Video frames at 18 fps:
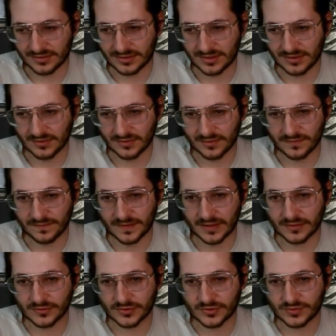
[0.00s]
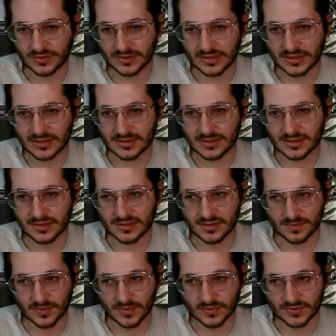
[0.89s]
killed the Foundry Street Denizen as
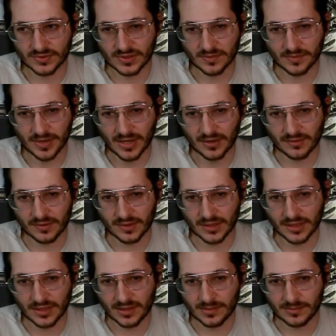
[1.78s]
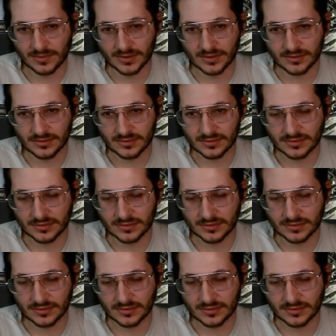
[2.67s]
opposed to the Battlecry Goblin.